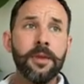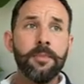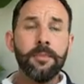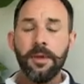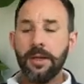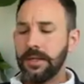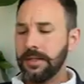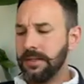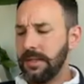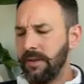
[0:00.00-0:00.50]

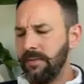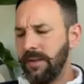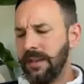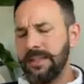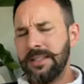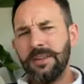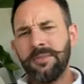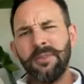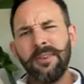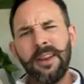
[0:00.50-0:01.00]
Because love
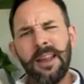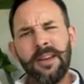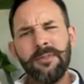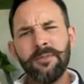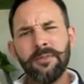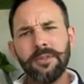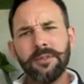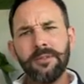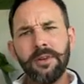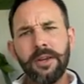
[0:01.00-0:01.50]
has different
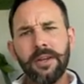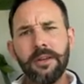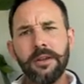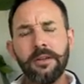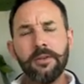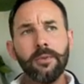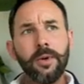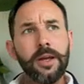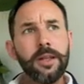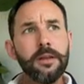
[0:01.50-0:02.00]
levels, right?
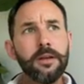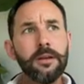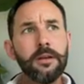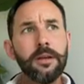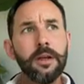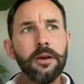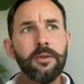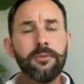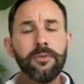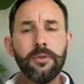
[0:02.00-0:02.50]
The way that you
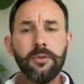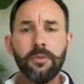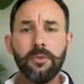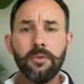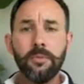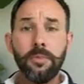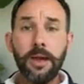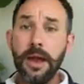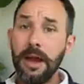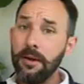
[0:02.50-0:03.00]
love
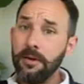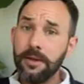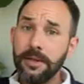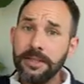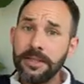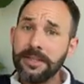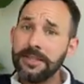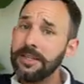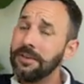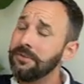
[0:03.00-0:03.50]
your
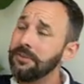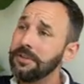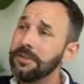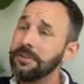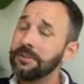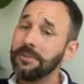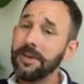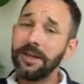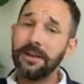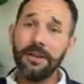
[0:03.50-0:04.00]
parents is different
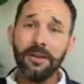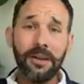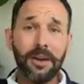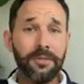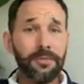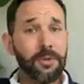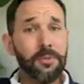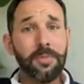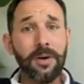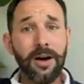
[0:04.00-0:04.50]
to the way that you
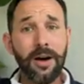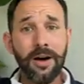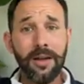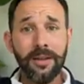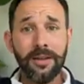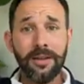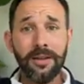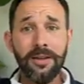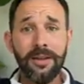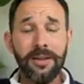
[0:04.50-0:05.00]
love your
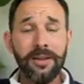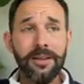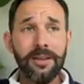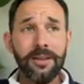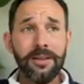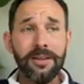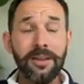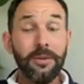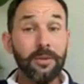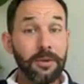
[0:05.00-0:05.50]
partner,
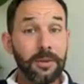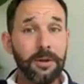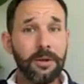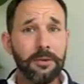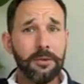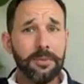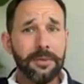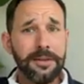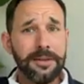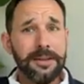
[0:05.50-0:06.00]
I would hope.